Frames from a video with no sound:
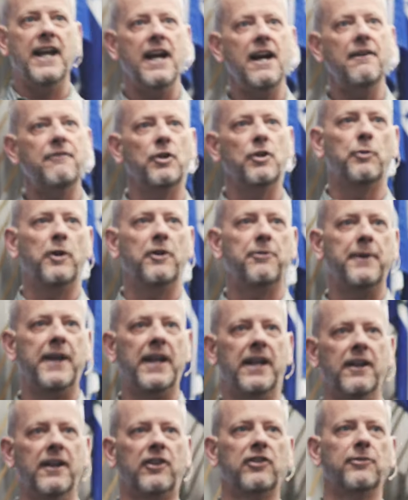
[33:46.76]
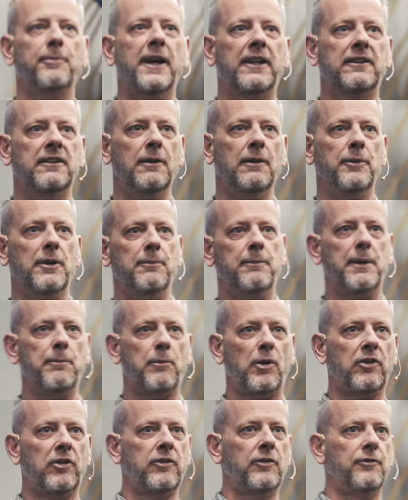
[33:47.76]
heaven with me and expect Him to be
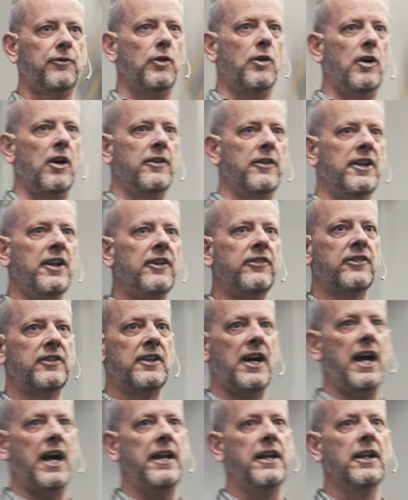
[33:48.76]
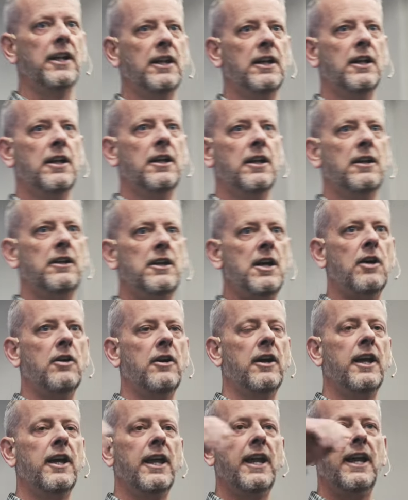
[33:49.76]
merciful on this side.
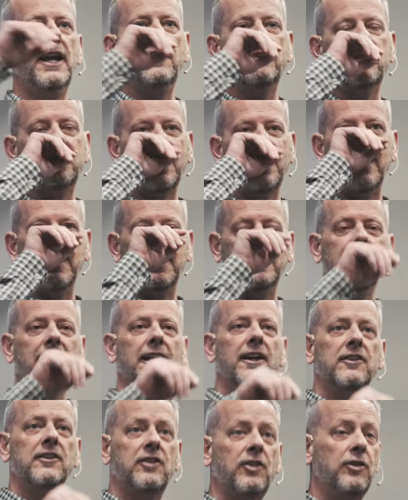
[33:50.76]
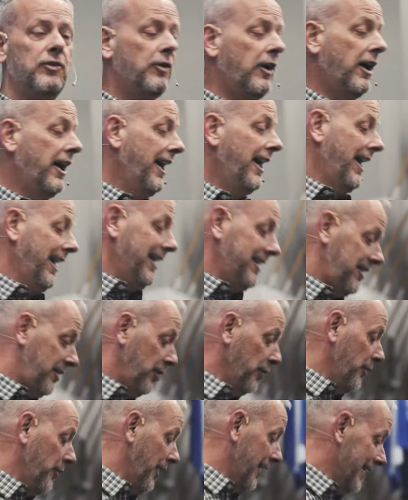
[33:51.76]
No, He said to,
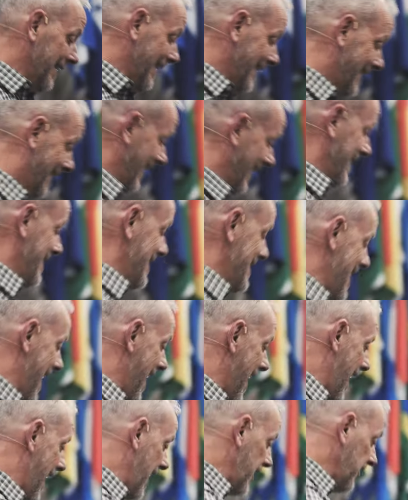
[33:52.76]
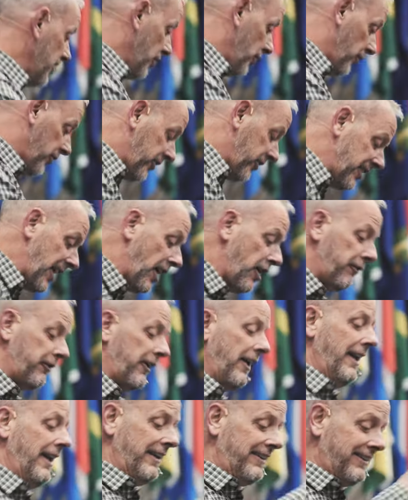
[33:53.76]
to deny yourself,
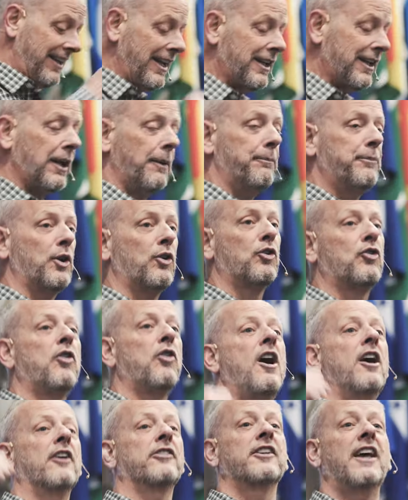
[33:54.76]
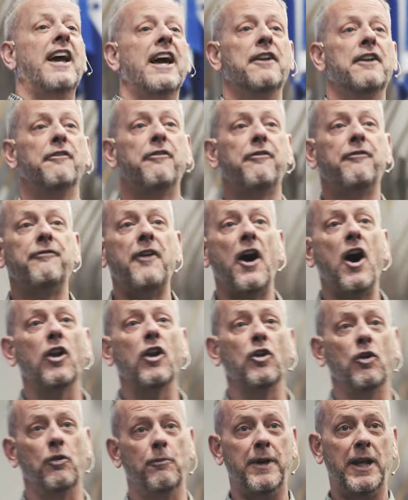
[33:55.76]
take up your cross, and
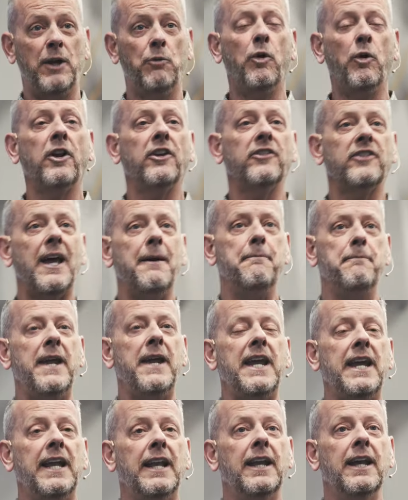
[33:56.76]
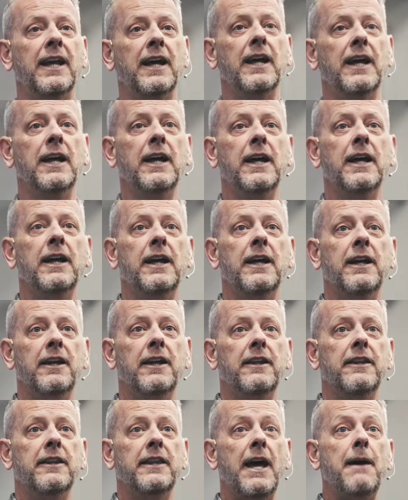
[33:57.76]
follow me. What does that
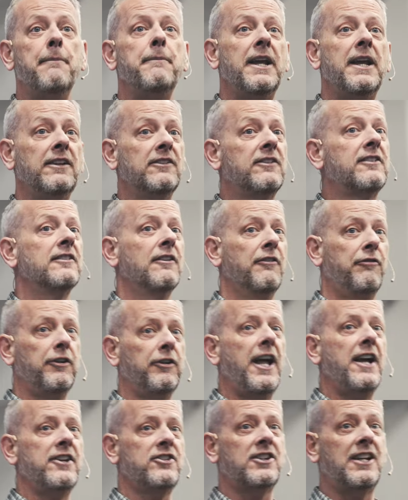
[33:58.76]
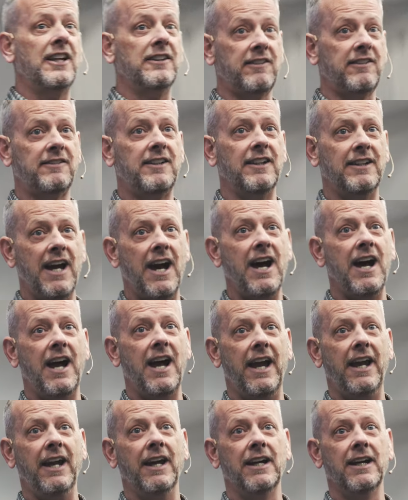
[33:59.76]
mean? That means flesh gets to
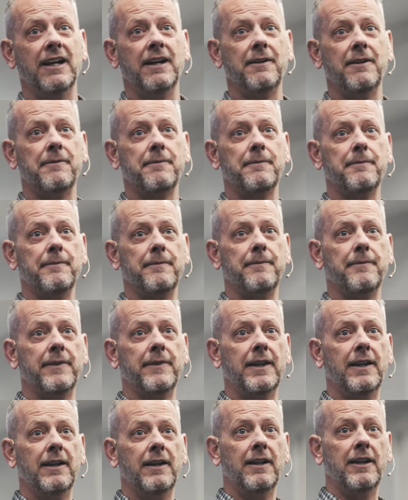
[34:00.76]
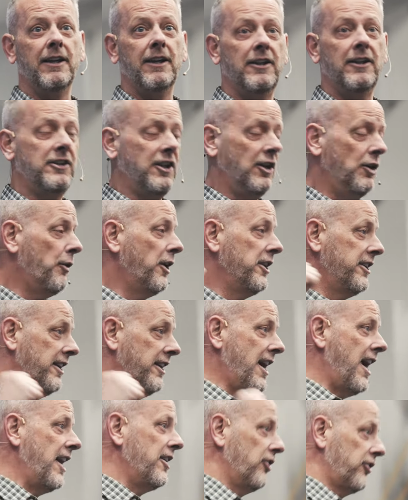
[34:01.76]
die. Do you know what
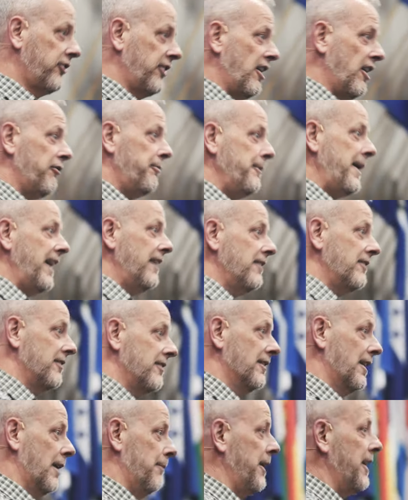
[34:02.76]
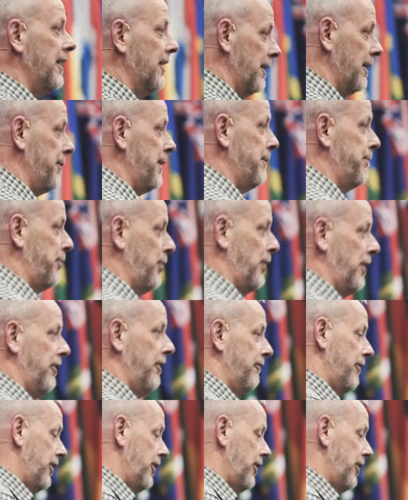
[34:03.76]
deny yourself means? Let me, let me put it